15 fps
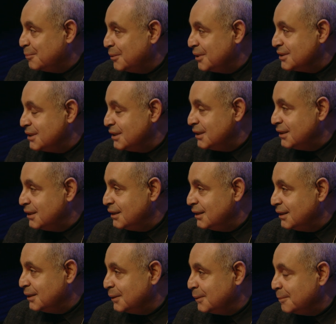but
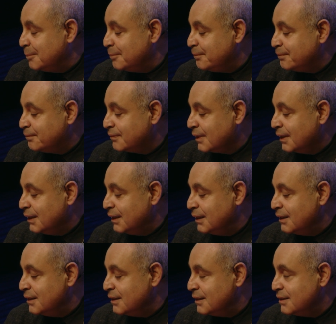
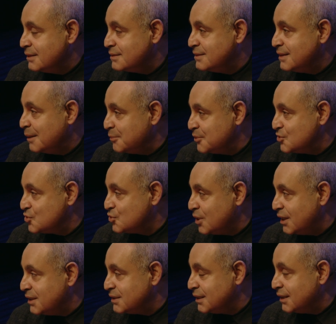he's
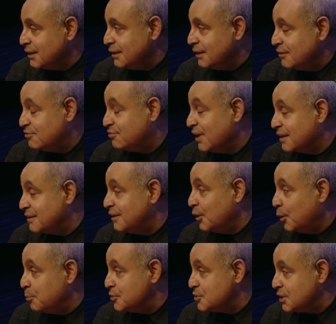demonstrating, in fact, the
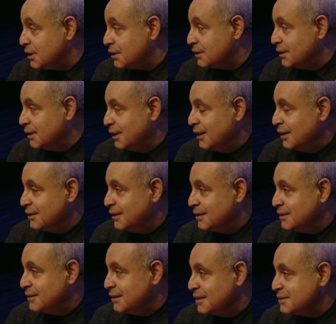opposite,
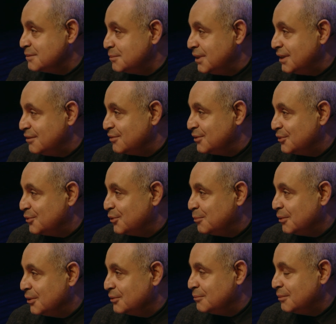that he doesn't believe in the
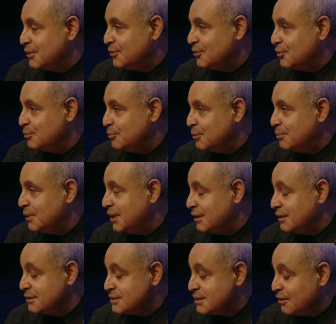robot, that the human
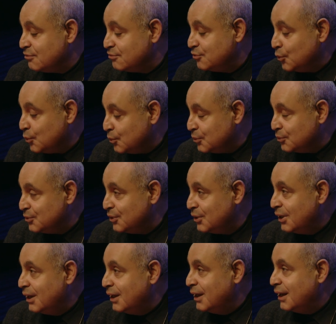beings are flawed,
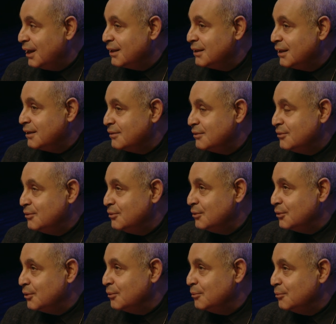and that,
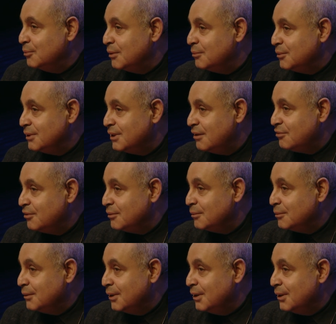you know, we will never